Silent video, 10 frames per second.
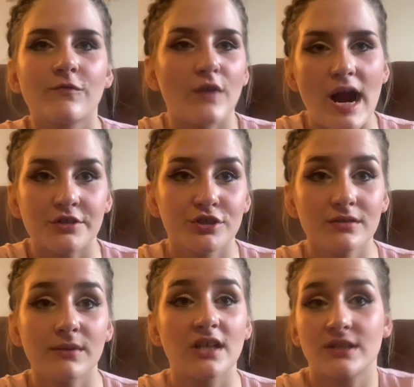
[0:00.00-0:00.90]

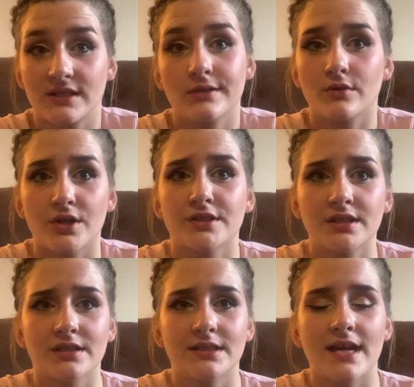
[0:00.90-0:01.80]
fractured because it still hurts to
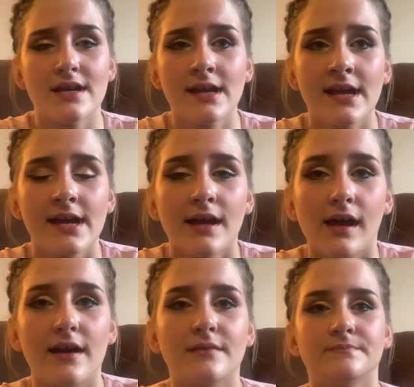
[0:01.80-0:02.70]
this day.
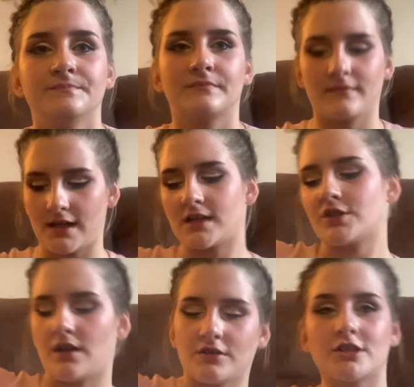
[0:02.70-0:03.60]
Um,
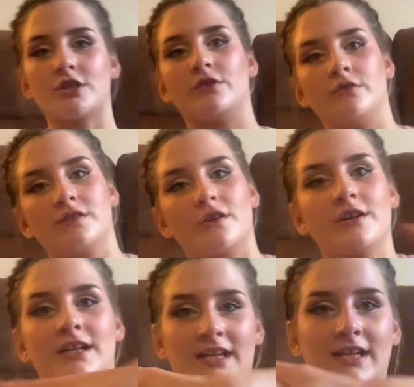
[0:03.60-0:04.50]
actually, I'll just show you. So
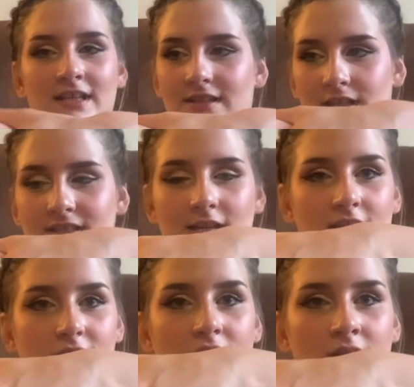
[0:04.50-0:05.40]
this
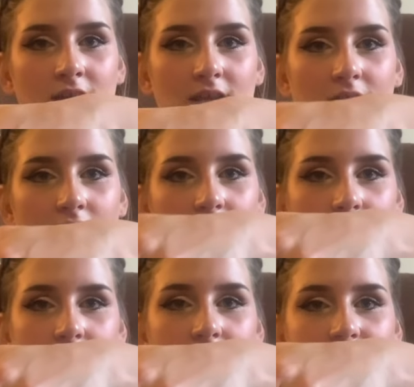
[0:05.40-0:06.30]
ankle, it
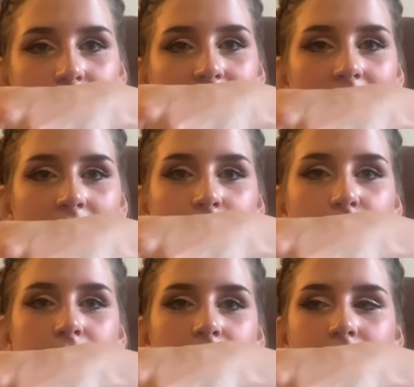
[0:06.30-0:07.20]
something
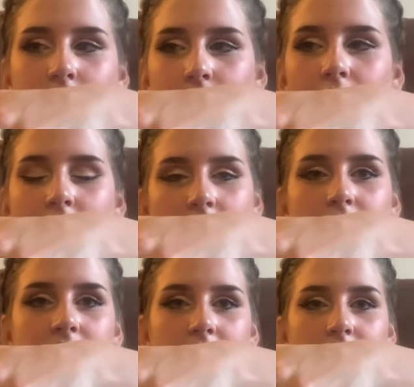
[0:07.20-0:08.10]
hurt
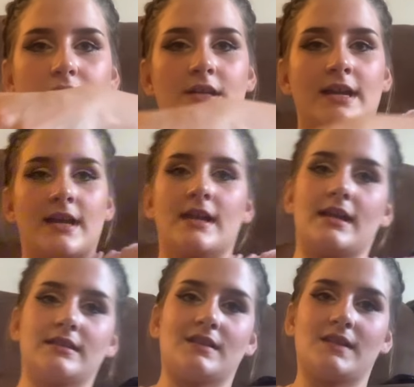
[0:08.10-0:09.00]
around here.
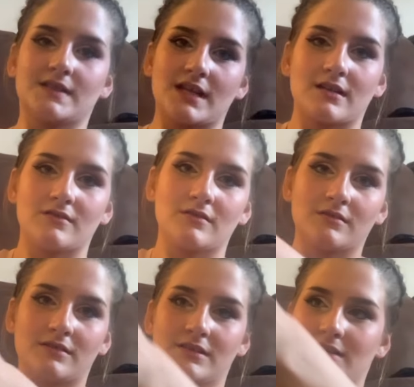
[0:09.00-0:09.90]
And then this ankle,
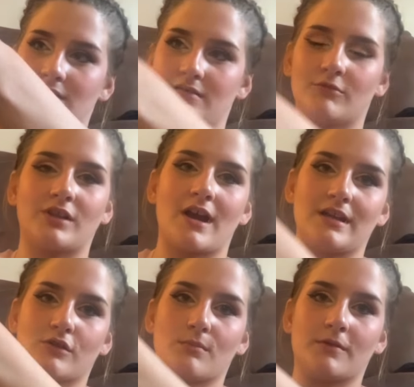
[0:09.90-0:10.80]
well, not
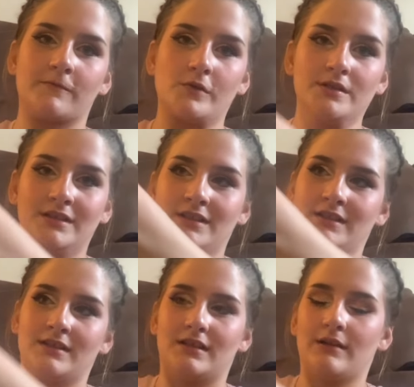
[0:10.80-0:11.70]
ankle, but foot,
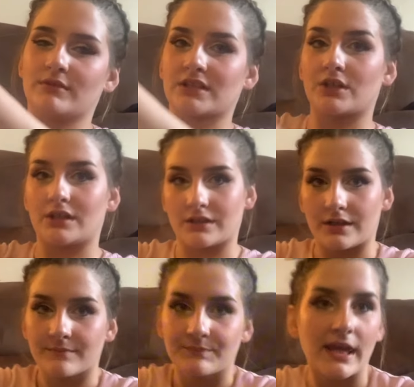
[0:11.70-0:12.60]
it was hurting
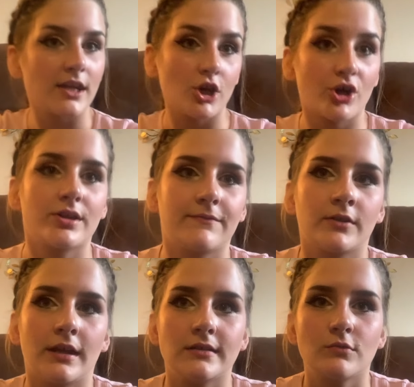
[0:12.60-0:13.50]
there. And it hurt it for
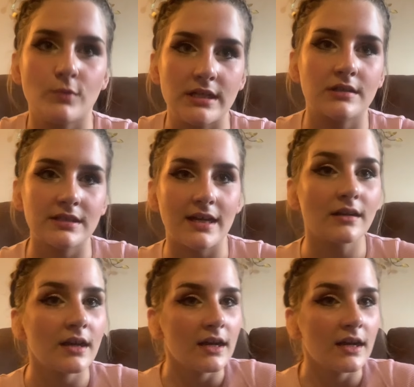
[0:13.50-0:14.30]
like weeks. And